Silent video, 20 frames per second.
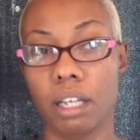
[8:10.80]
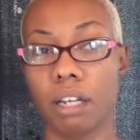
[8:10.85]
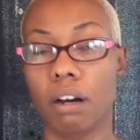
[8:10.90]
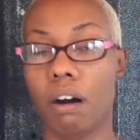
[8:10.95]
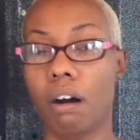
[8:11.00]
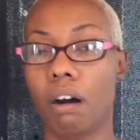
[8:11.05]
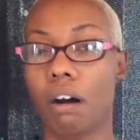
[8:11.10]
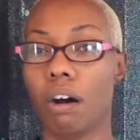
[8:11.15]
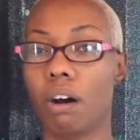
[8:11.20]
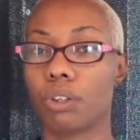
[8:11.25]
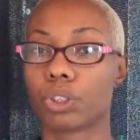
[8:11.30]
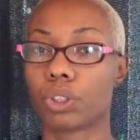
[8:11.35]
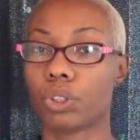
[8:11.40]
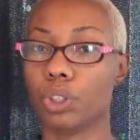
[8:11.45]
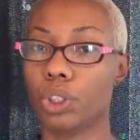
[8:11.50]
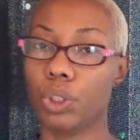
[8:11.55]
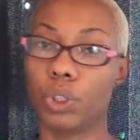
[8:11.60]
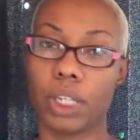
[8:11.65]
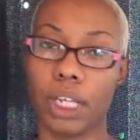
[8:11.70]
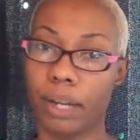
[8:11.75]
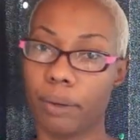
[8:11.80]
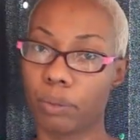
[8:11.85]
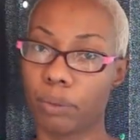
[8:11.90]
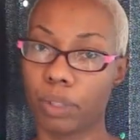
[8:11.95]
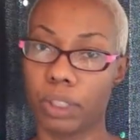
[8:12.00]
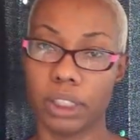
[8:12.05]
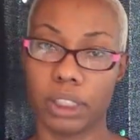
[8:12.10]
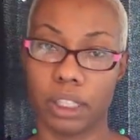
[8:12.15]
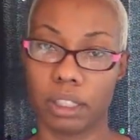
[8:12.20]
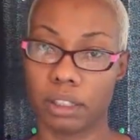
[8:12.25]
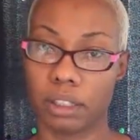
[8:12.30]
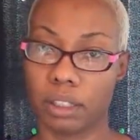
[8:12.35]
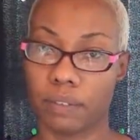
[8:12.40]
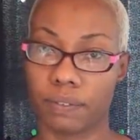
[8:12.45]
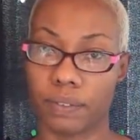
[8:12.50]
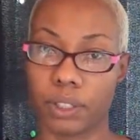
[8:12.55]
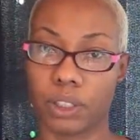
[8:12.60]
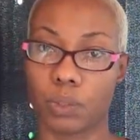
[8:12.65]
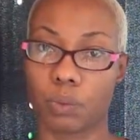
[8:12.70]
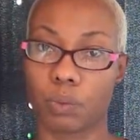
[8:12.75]
Also, you can't really tell a
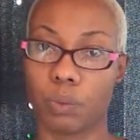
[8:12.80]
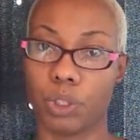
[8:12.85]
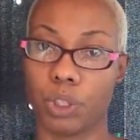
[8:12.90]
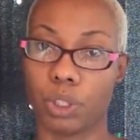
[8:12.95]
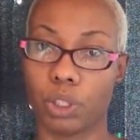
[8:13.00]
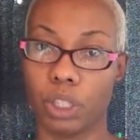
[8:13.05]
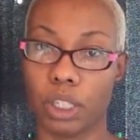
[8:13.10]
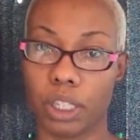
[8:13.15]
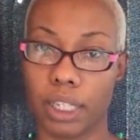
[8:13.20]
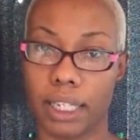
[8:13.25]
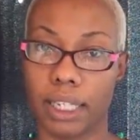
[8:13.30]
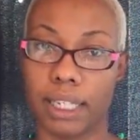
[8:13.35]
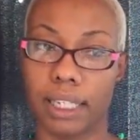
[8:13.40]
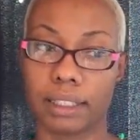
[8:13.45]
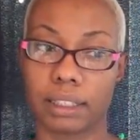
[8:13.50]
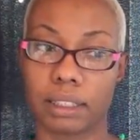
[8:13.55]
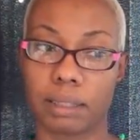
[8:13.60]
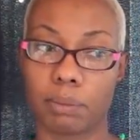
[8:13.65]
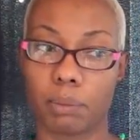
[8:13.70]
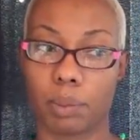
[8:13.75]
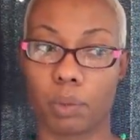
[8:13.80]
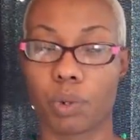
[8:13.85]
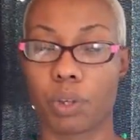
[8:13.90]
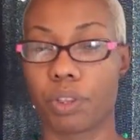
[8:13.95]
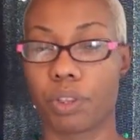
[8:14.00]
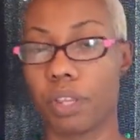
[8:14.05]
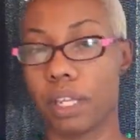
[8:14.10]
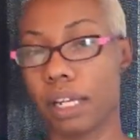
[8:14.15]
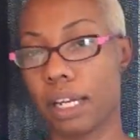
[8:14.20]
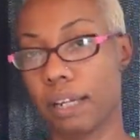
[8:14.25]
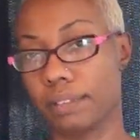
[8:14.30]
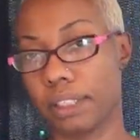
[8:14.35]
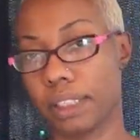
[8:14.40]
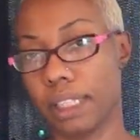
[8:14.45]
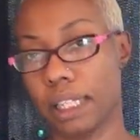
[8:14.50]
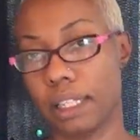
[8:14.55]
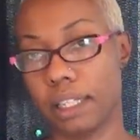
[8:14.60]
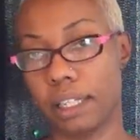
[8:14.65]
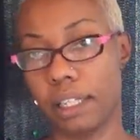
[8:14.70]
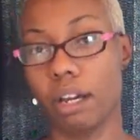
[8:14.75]
difference when you're looking at someone whether they have
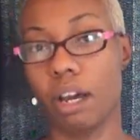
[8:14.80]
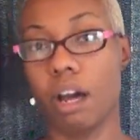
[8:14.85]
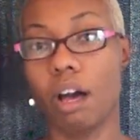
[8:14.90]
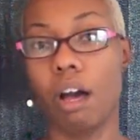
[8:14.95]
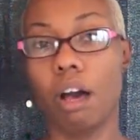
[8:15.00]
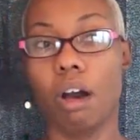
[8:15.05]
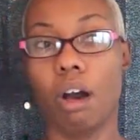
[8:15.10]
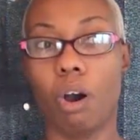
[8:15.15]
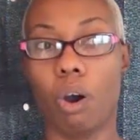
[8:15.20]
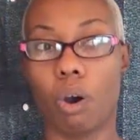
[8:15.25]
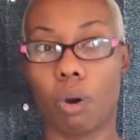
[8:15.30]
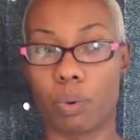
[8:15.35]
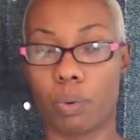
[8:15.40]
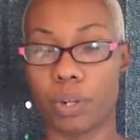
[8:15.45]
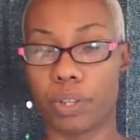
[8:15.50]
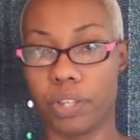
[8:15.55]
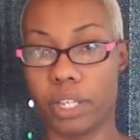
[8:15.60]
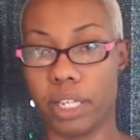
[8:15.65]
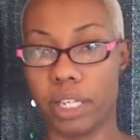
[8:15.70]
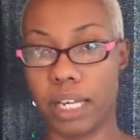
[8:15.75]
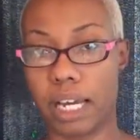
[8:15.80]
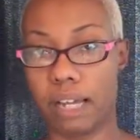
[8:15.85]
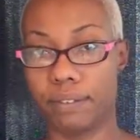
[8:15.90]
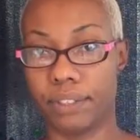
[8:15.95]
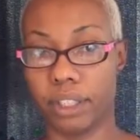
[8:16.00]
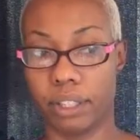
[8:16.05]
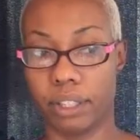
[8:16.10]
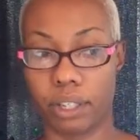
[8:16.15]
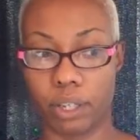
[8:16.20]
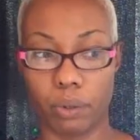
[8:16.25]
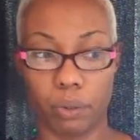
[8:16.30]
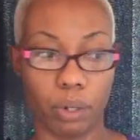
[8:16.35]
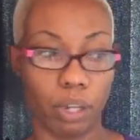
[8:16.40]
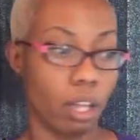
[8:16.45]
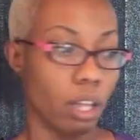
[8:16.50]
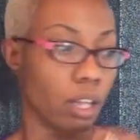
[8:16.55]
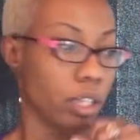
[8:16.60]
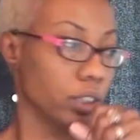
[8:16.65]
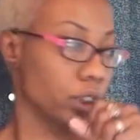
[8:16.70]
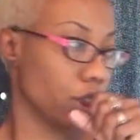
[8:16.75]
saline or whether they have silicone.
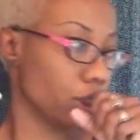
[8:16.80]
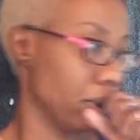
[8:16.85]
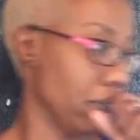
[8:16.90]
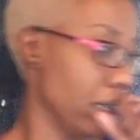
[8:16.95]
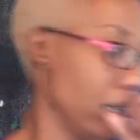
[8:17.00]
Excuse me.